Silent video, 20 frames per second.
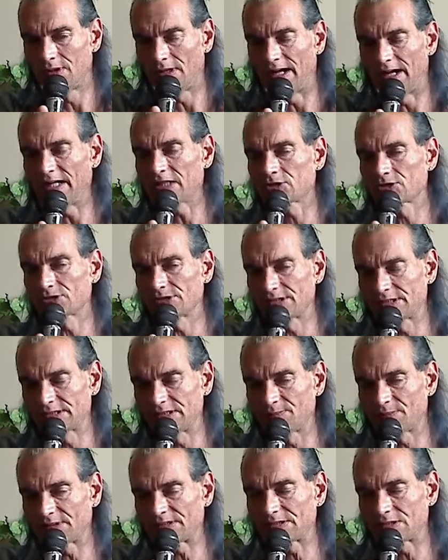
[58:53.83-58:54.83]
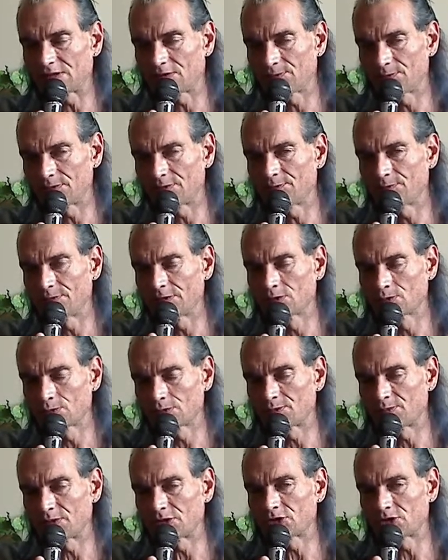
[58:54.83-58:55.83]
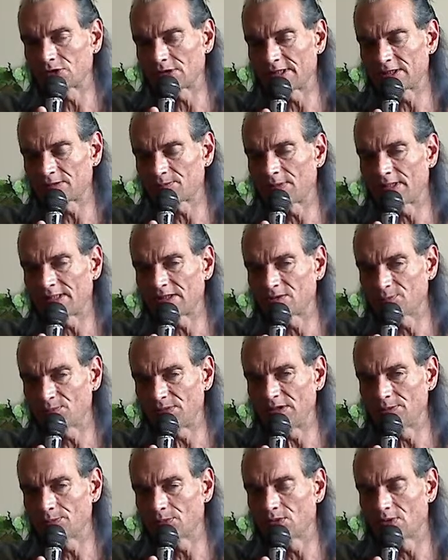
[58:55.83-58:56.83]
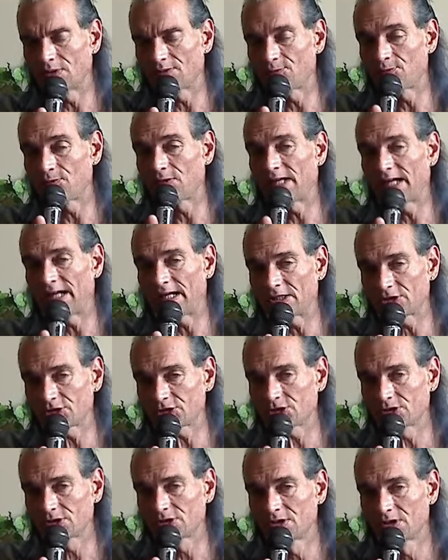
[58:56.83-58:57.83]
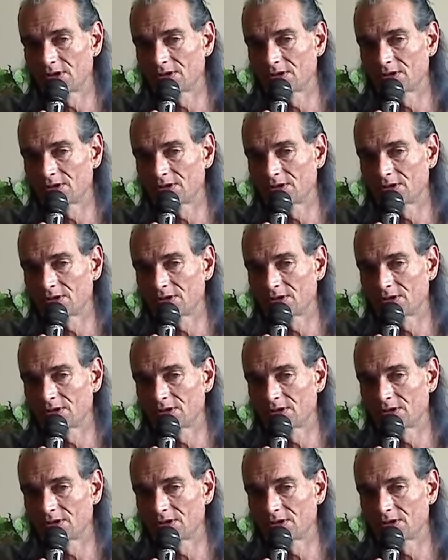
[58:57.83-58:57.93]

I actually see myself in a field with a bunch of like-minded people, a flash